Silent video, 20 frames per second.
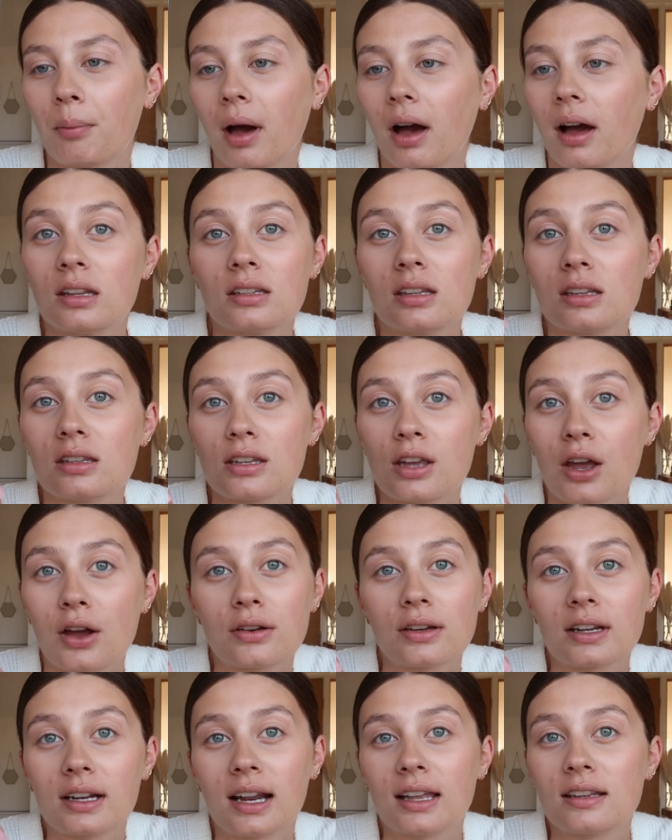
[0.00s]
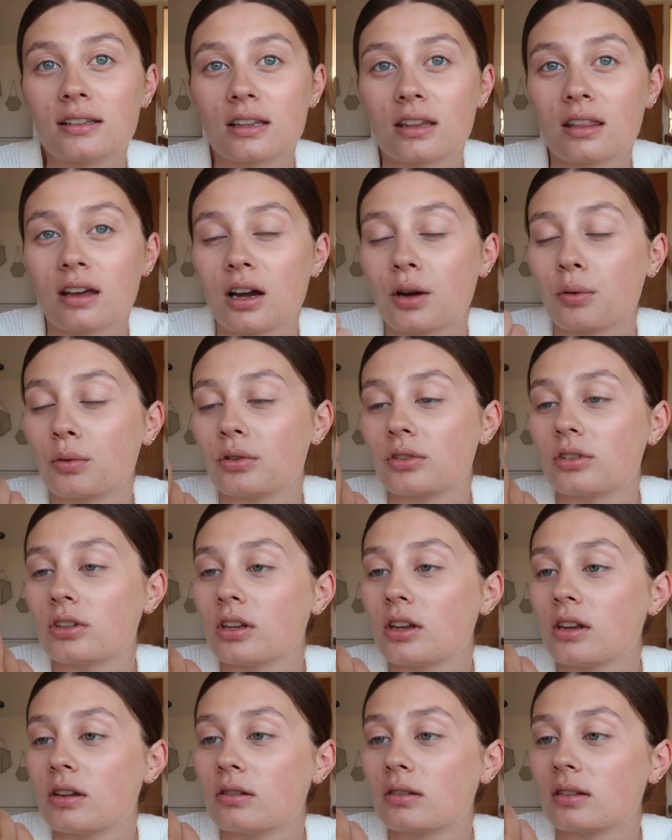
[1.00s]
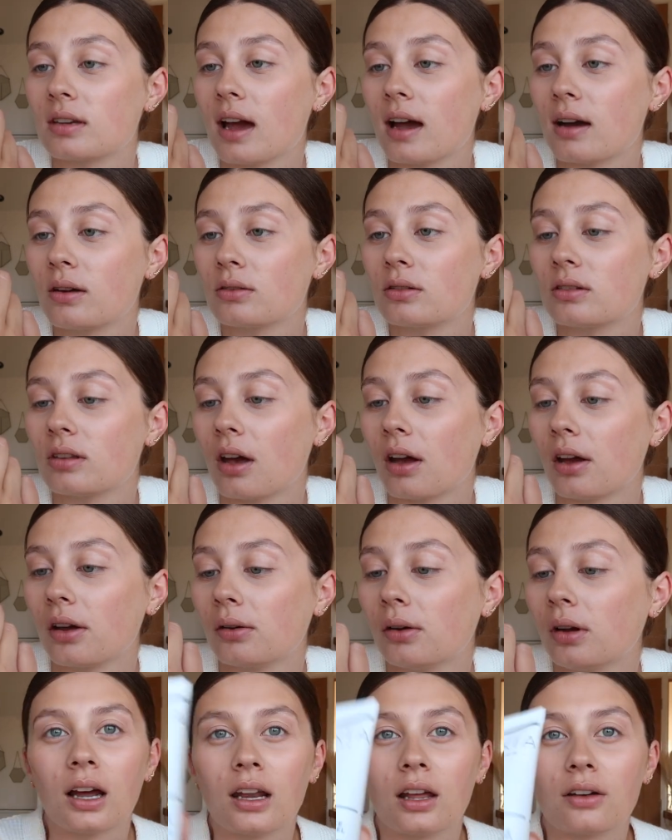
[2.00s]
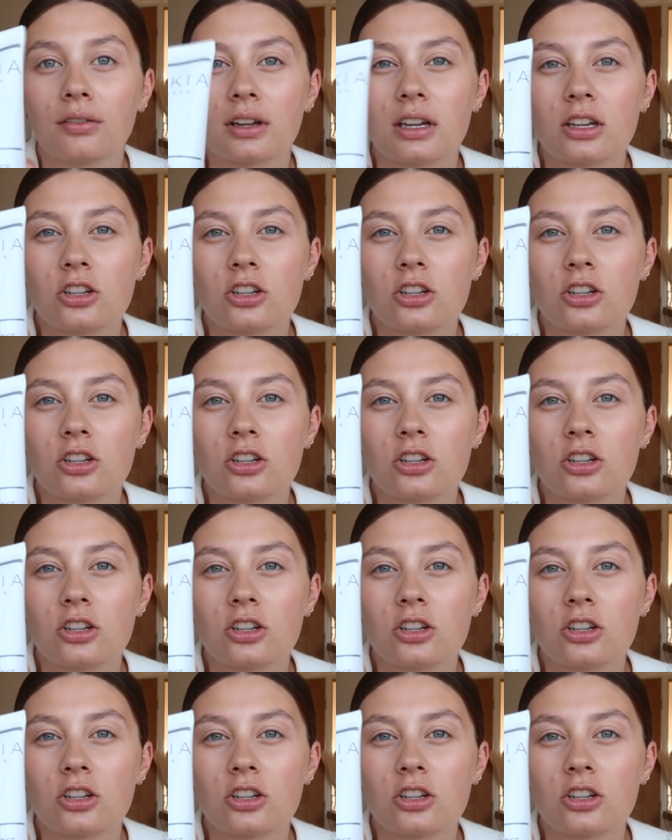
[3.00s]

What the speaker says: but this is the only cleanser that I want to use now, so I love it.